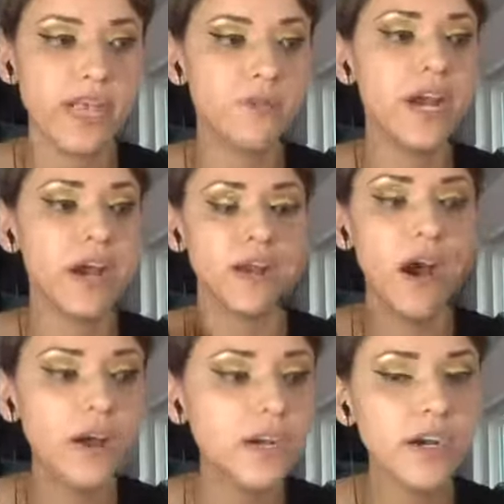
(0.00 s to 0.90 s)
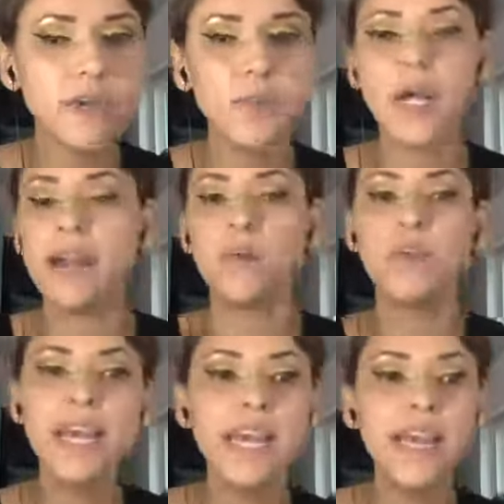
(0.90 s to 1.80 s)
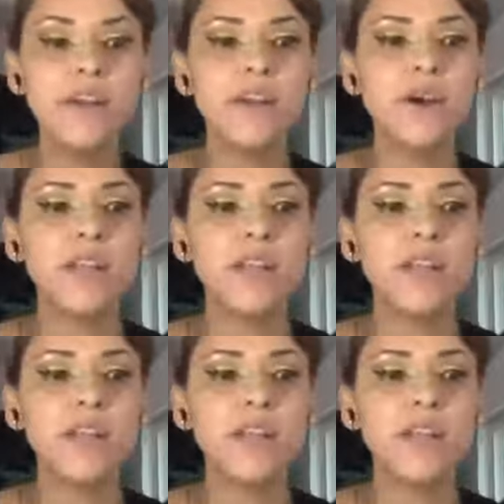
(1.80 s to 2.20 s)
Like we got to conquer, we've got to win.